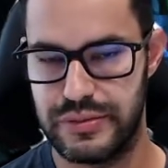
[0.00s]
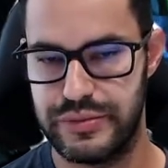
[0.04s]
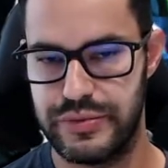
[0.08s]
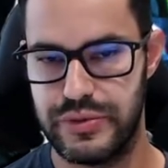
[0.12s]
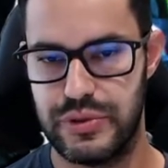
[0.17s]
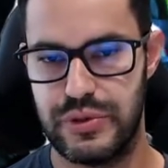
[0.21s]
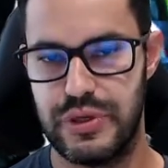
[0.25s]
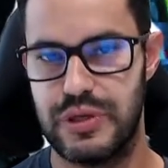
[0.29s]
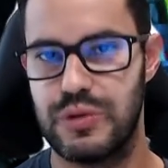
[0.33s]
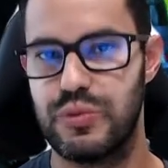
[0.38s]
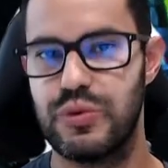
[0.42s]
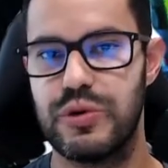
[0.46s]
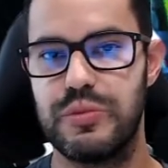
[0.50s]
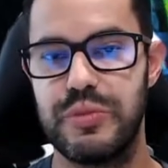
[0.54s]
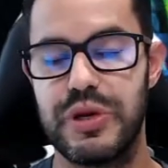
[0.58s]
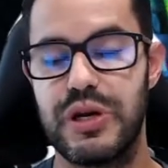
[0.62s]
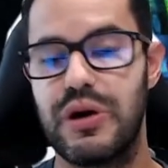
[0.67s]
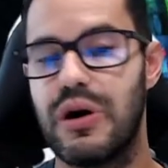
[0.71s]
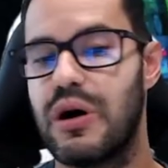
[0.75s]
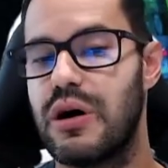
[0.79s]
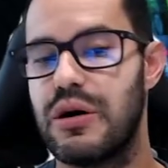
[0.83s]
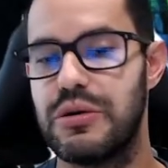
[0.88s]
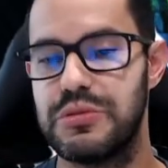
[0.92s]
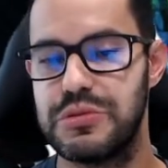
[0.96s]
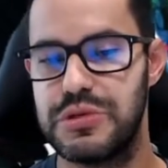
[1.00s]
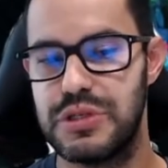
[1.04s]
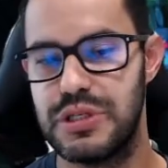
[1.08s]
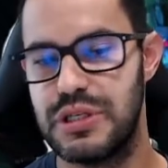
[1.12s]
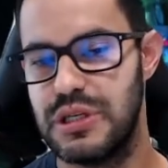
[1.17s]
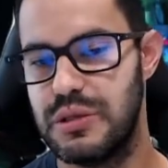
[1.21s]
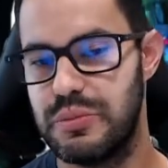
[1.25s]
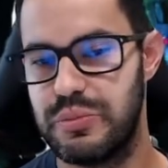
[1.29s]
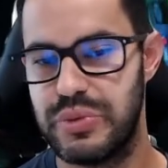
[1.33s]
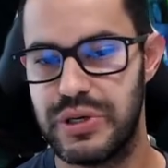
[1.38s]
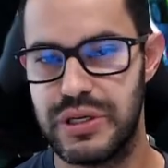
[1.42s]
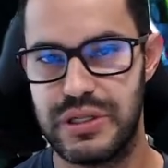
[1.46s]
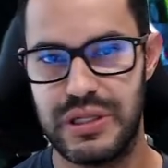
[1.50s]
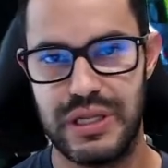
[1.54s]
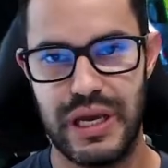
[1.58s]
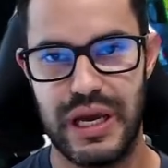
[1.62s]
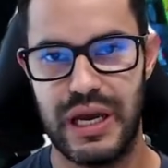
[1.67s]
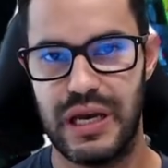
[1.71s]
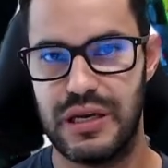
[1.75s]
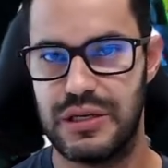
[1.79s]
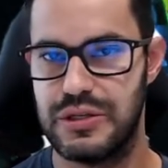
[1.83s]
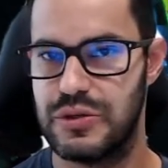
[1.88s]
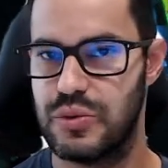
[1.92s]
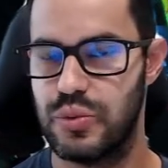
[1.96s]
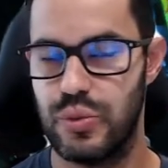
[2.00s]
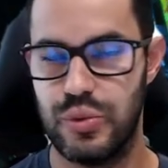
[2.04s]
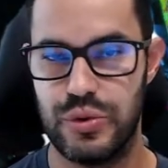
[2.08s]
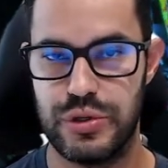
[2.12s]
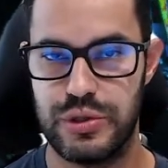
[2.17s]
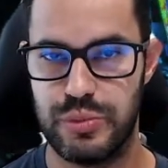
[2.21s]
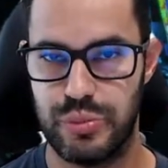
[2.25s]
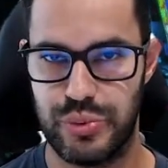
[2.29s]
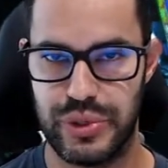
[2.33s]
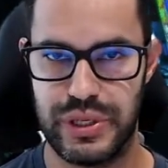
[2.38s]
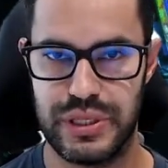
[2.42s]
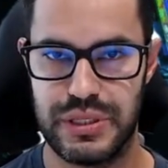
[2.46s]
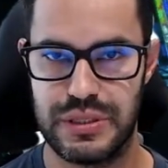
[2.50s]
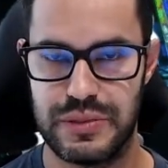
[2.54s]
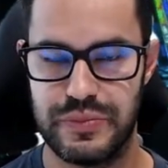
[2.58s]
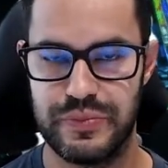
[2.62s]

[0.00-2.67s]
So it would be called Shippa-WordPress.